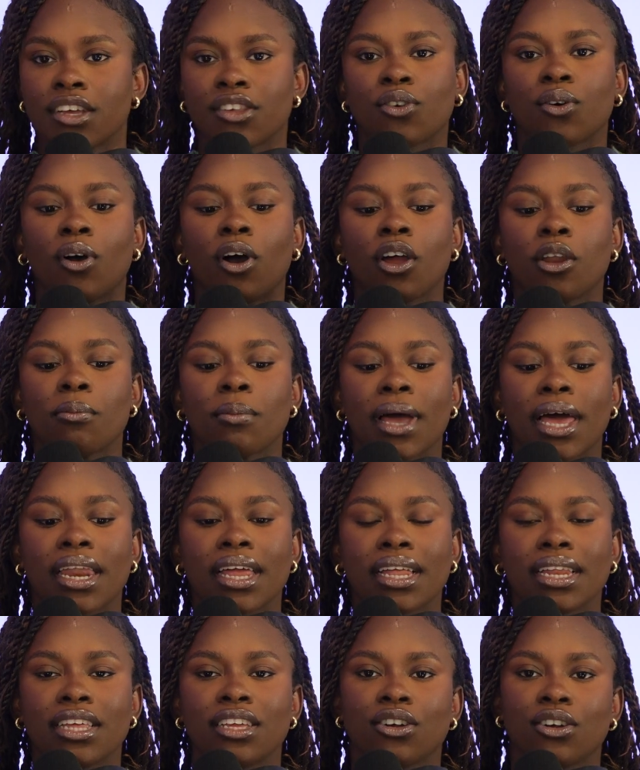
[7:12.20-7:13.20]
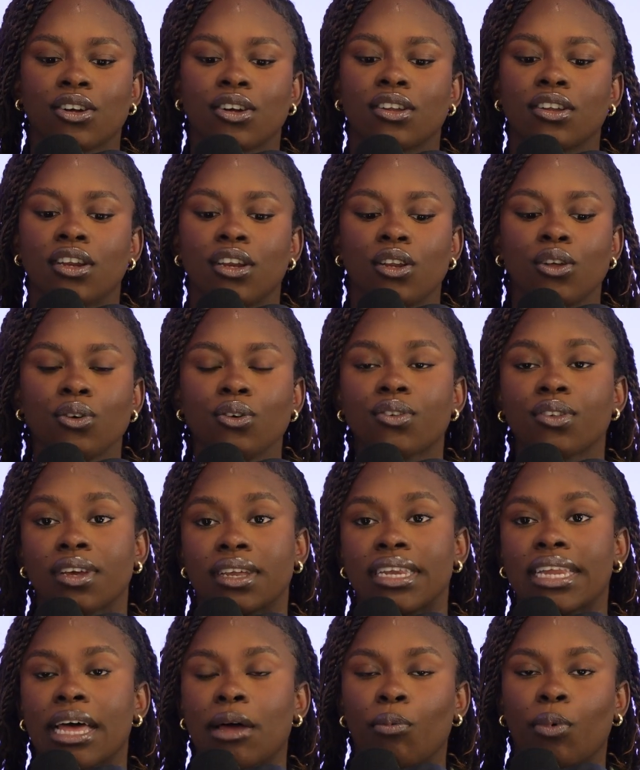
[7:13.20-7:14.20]
So automatically you're going to lose
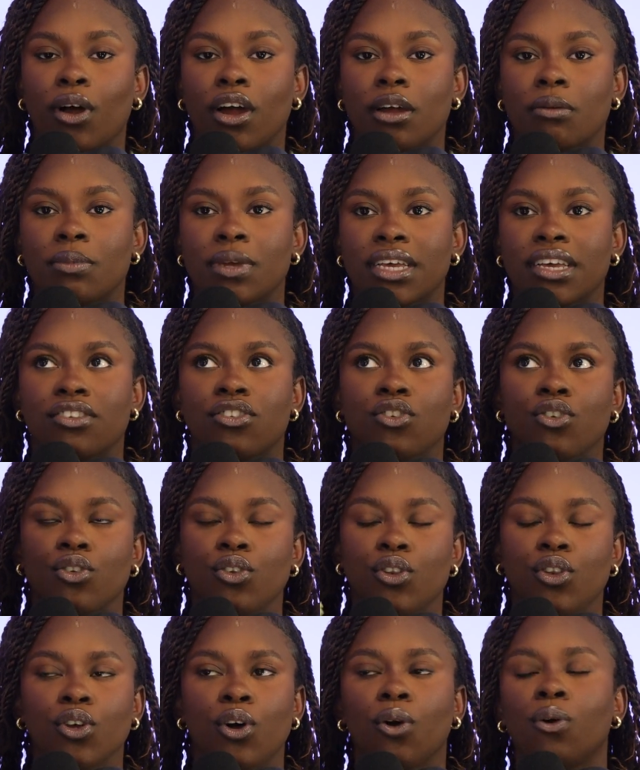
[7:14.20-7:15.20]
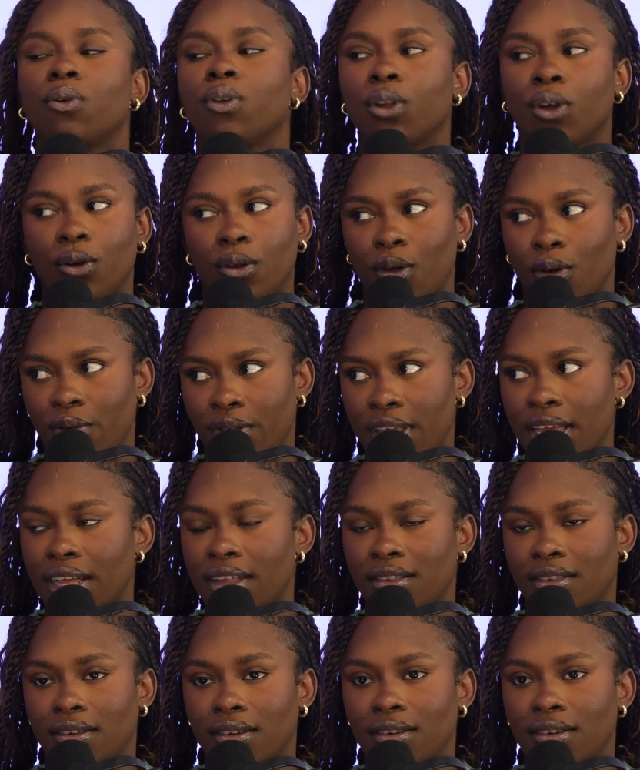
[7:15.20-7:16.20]
on that part because you don't know those
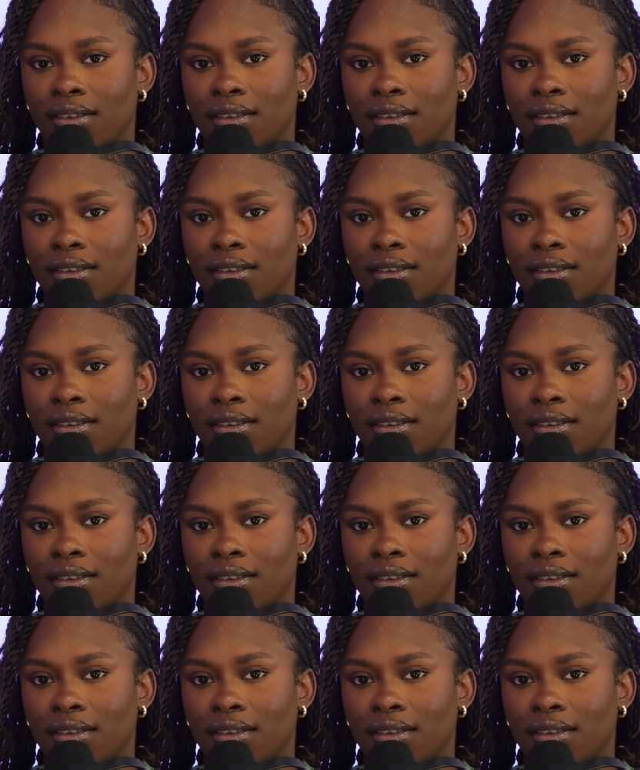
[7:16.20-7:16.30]
answers.